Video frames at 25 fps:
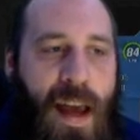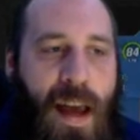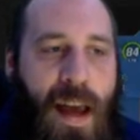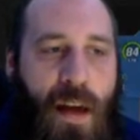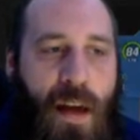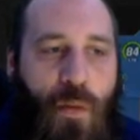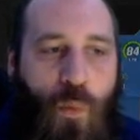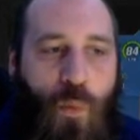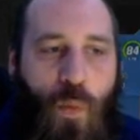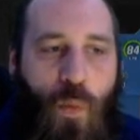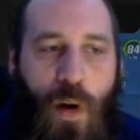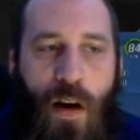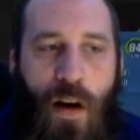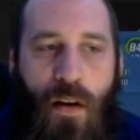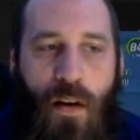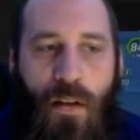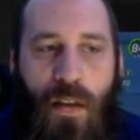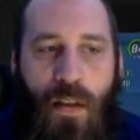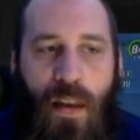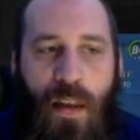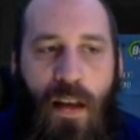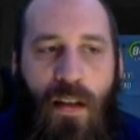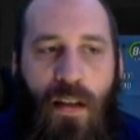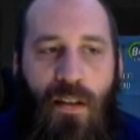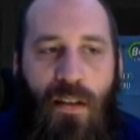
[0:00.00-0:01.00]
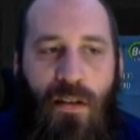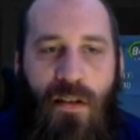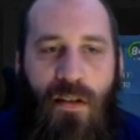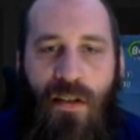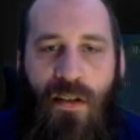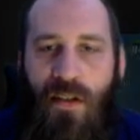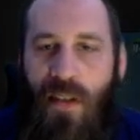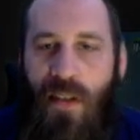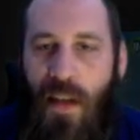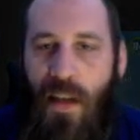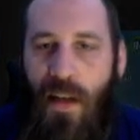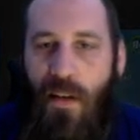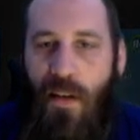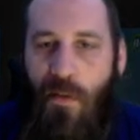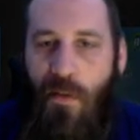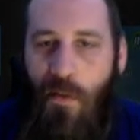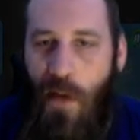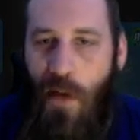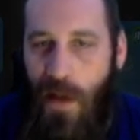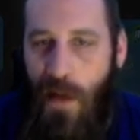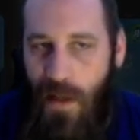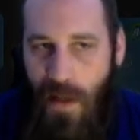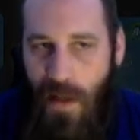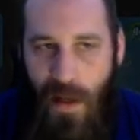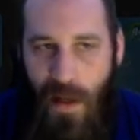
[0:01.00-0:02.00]
at where things sit
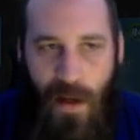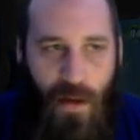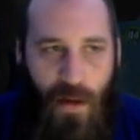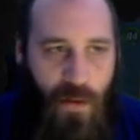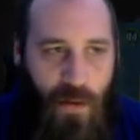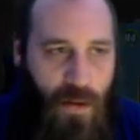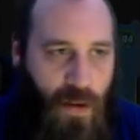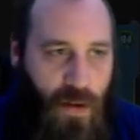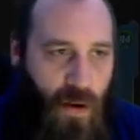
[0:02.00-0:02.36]
right now